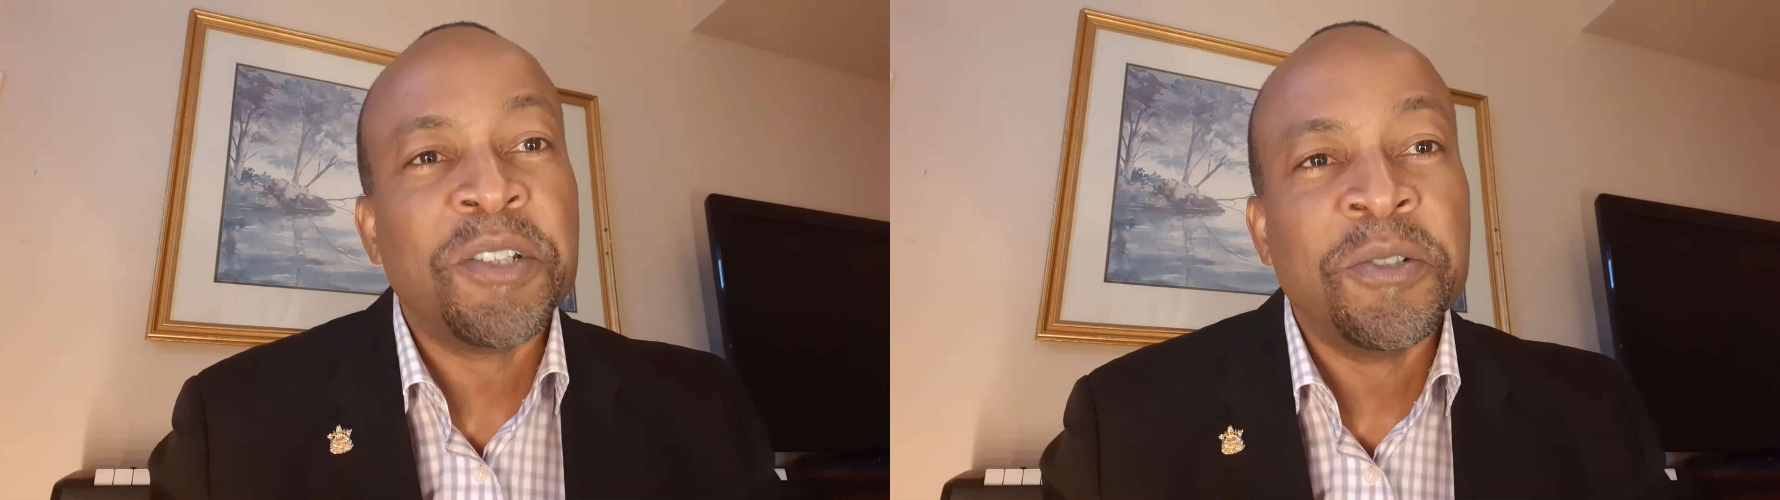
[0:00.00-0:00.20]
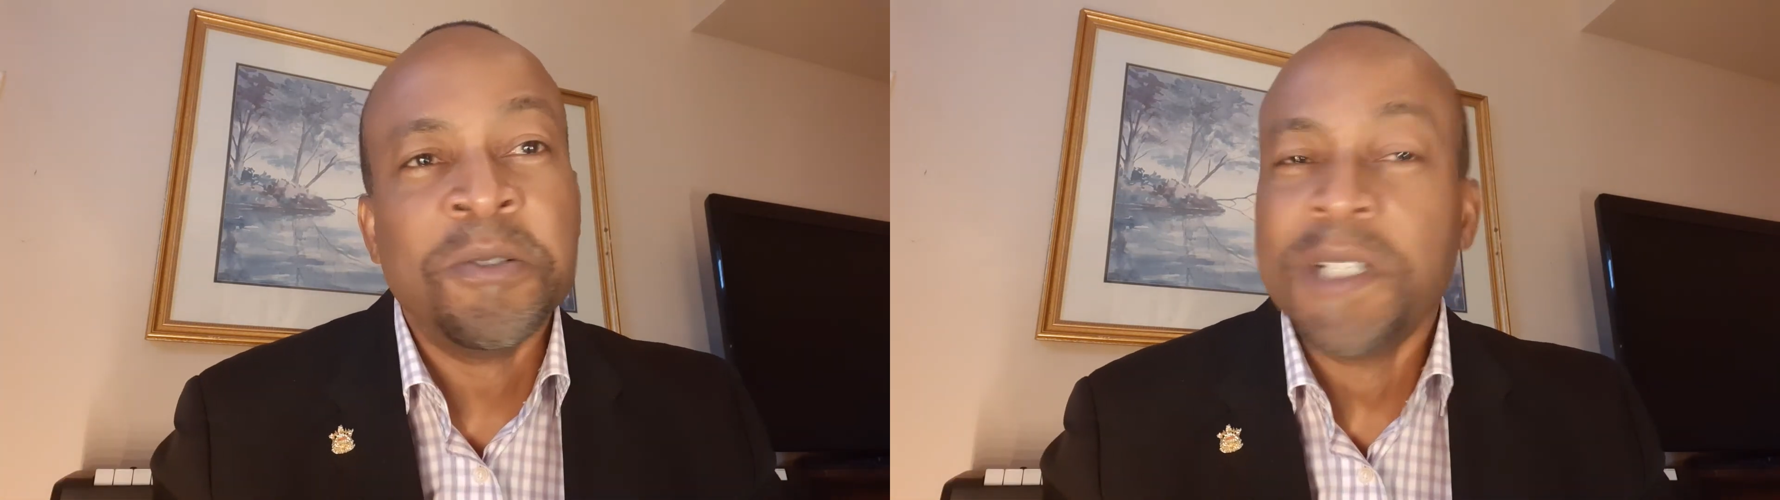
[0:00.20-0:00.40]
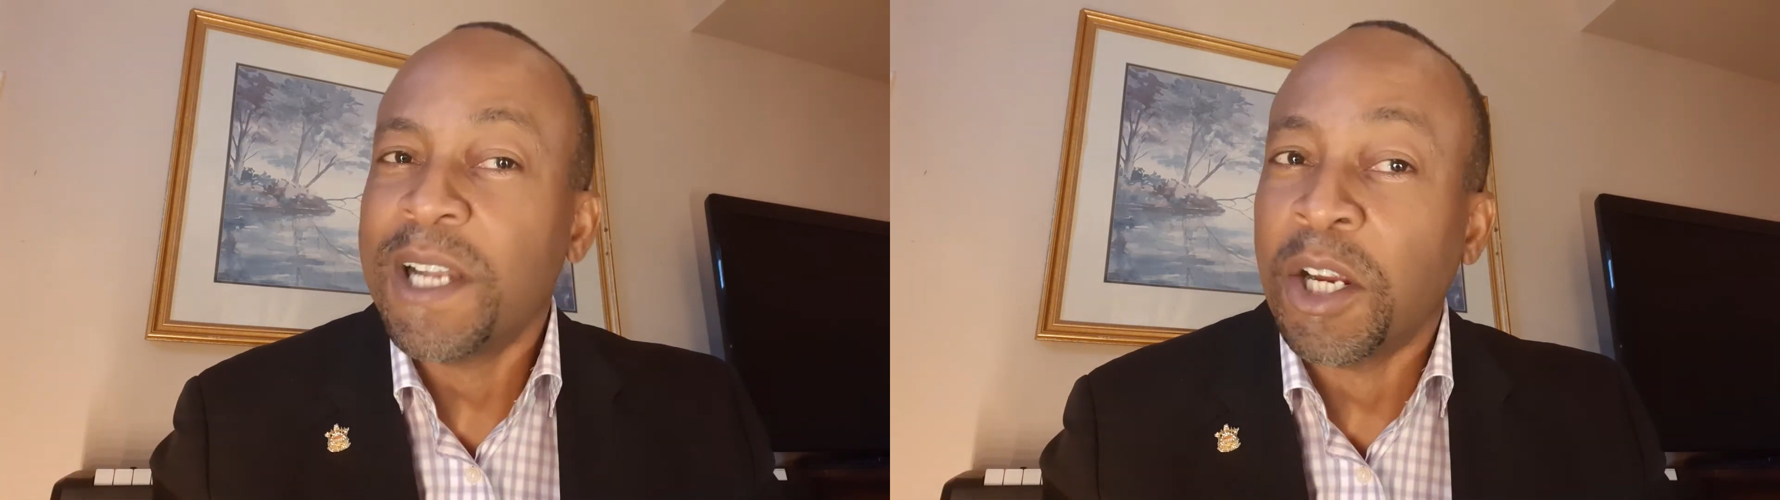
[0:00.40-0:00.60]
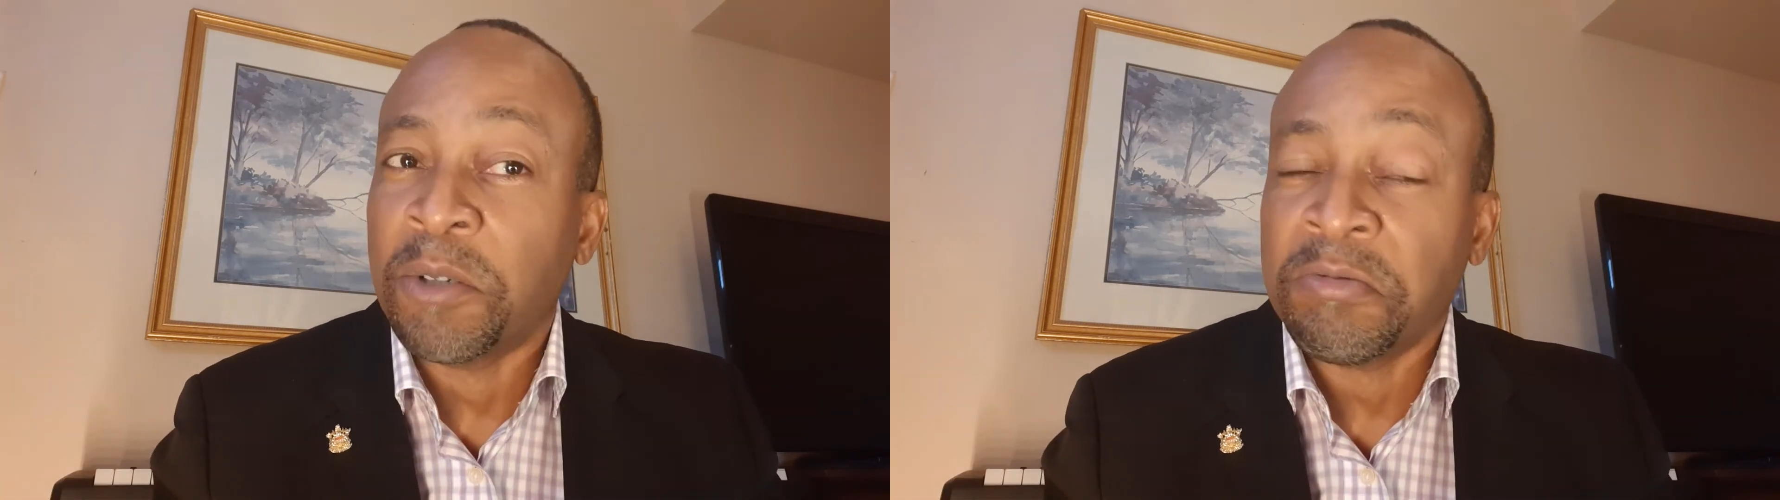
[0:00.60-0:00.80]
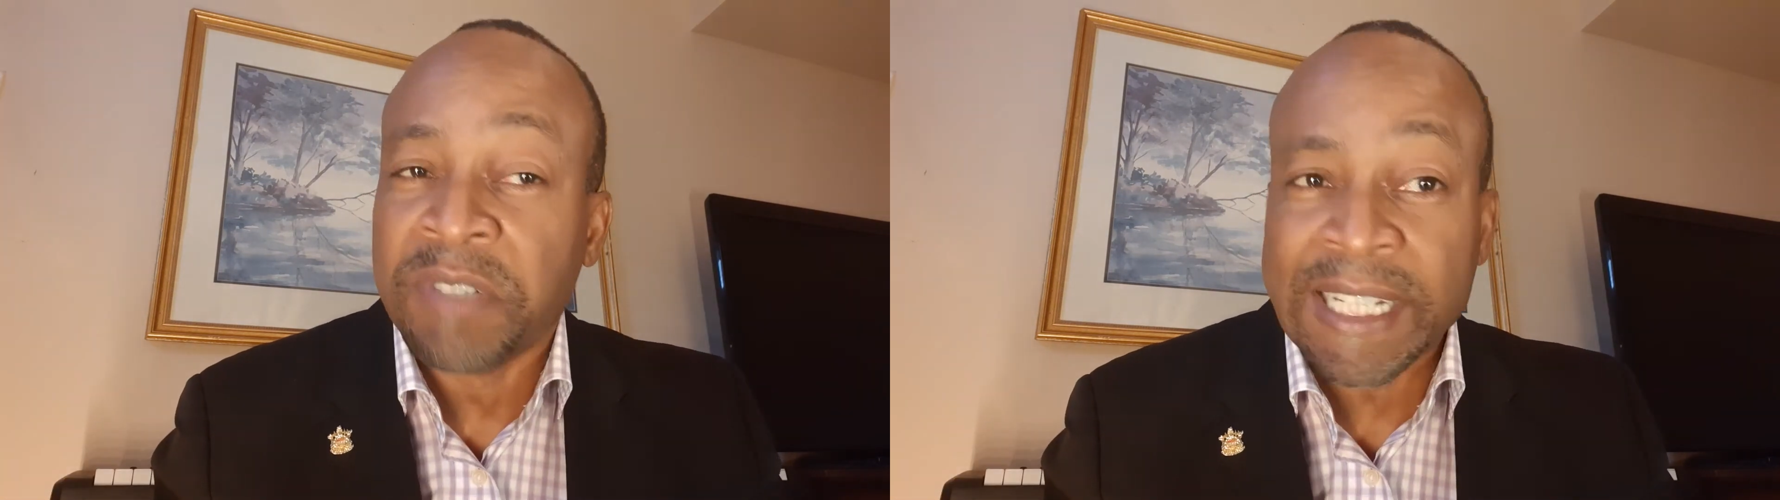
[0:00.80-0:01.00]
to
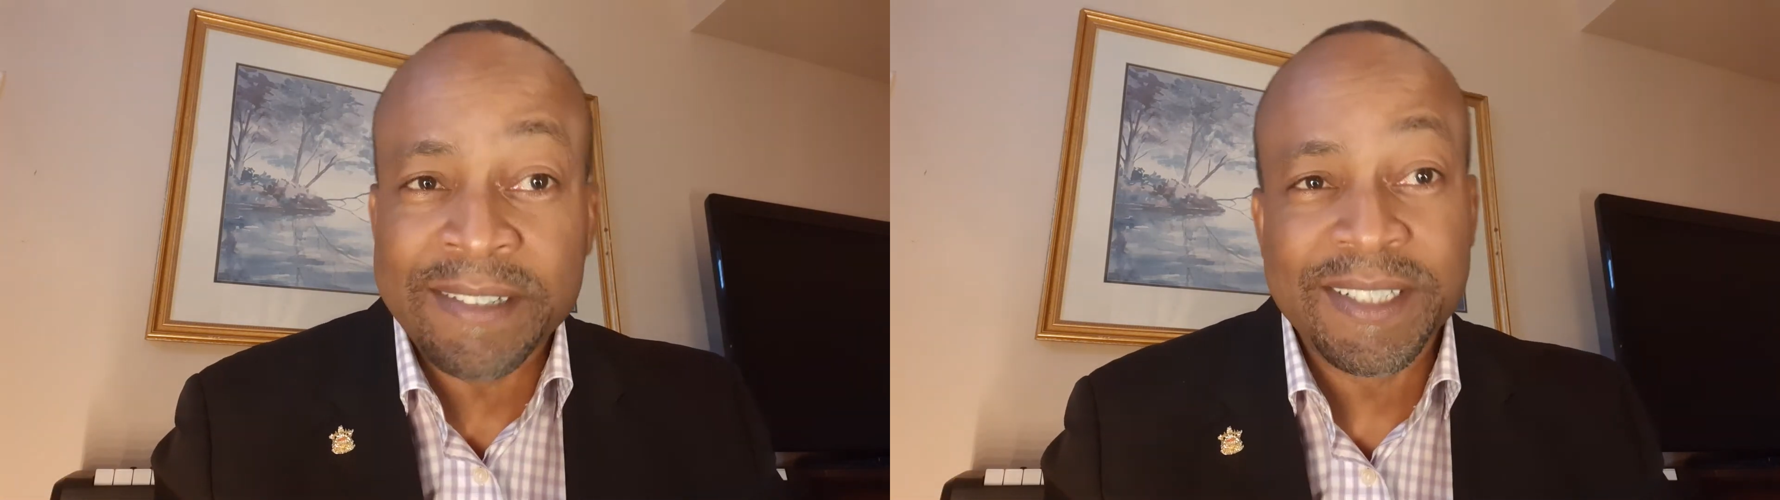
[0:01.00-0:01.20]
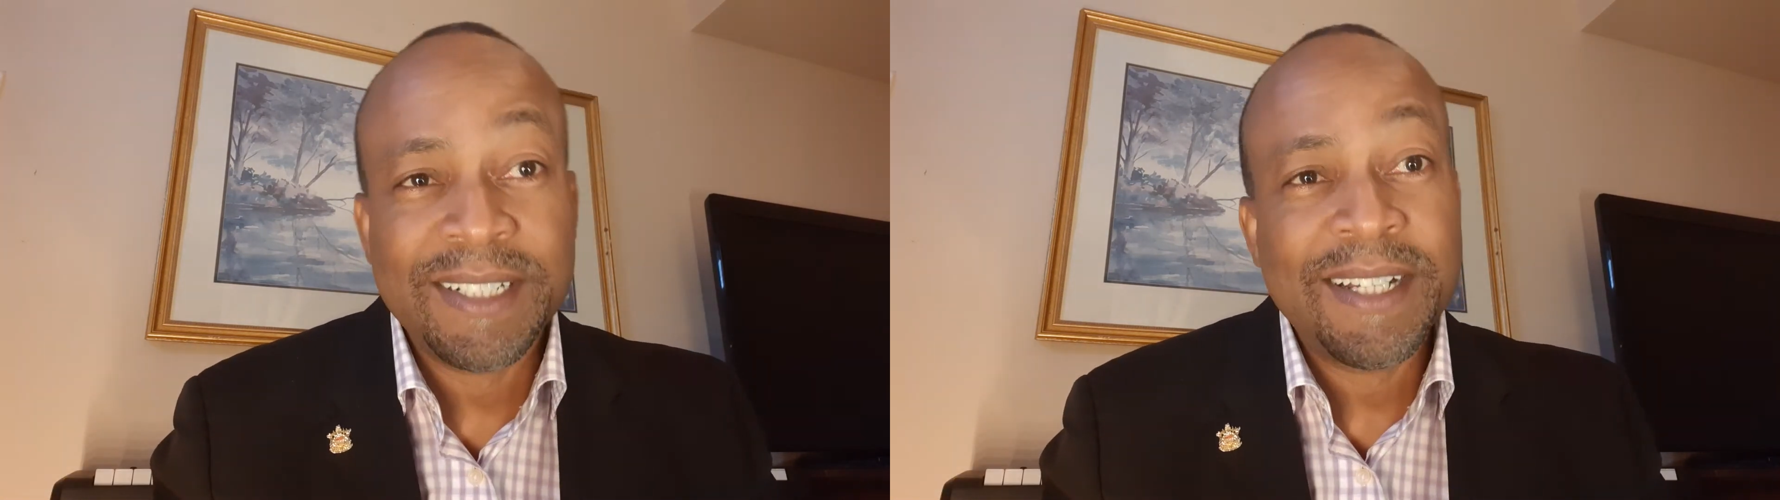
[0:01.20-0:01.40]
great